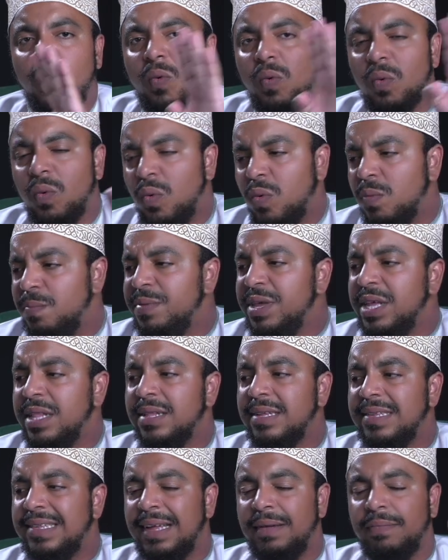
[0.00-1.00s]
all
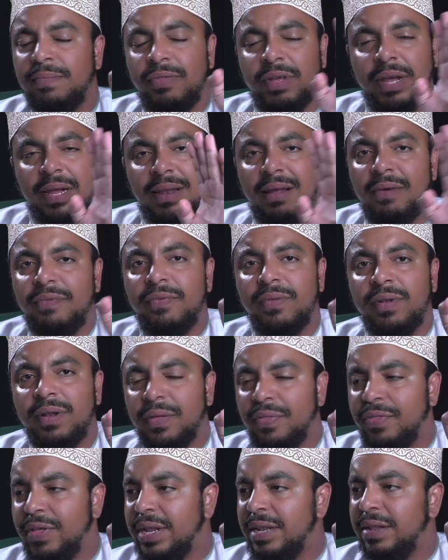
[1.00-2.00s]
mean the same thing,
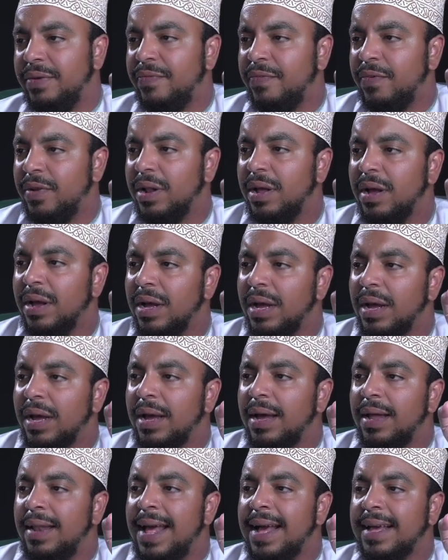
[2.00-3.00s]
nothing different.
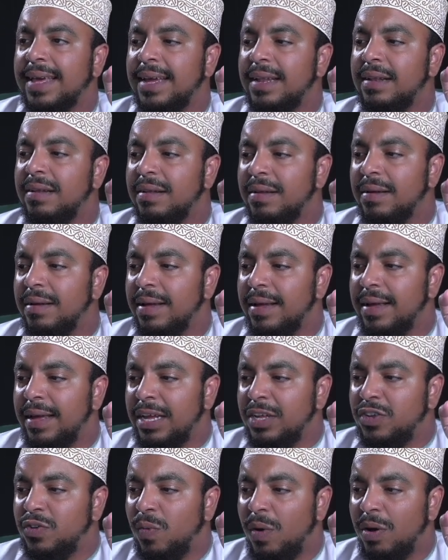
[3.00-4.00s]
Lakin
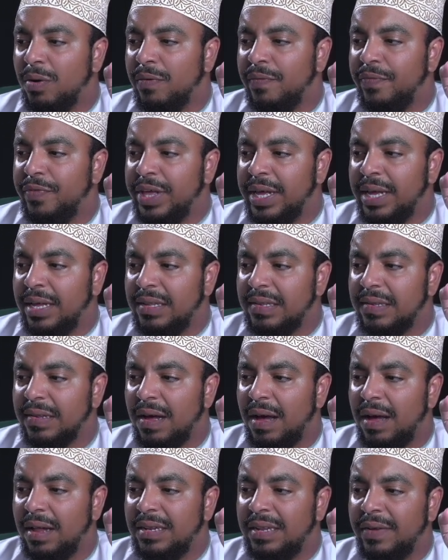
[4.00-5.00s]
each one of these
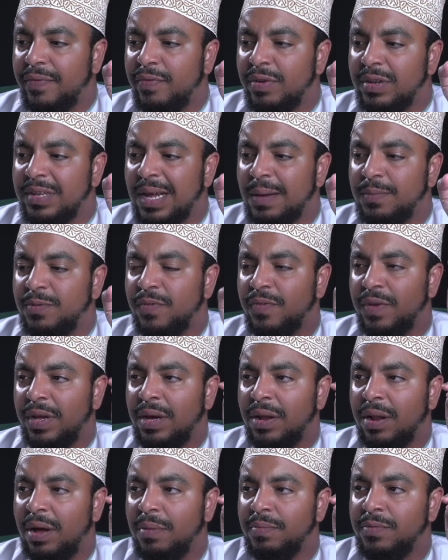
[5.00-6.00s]
are different types of
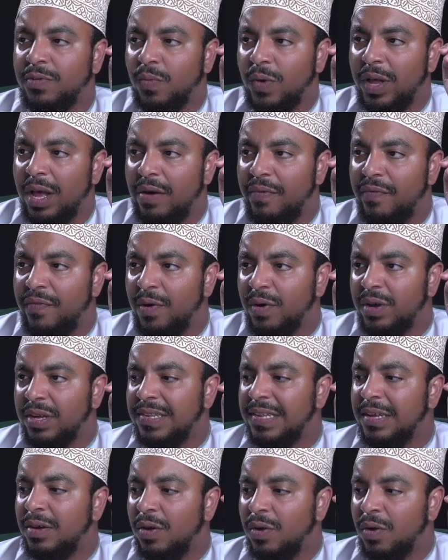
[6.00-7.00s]
i'rabs. We are
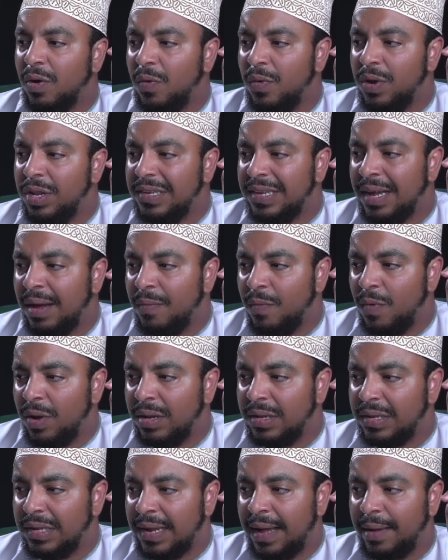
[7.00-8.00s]
focusing on only
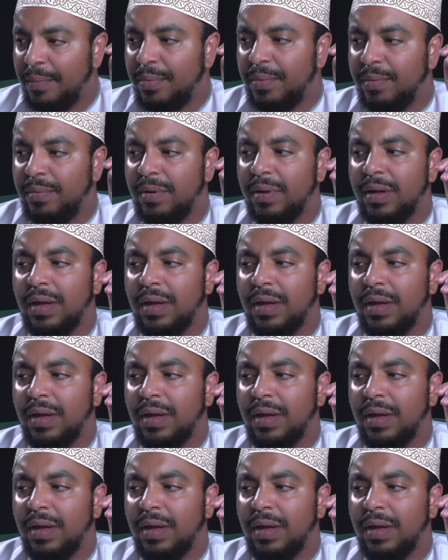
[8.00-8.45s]
one type,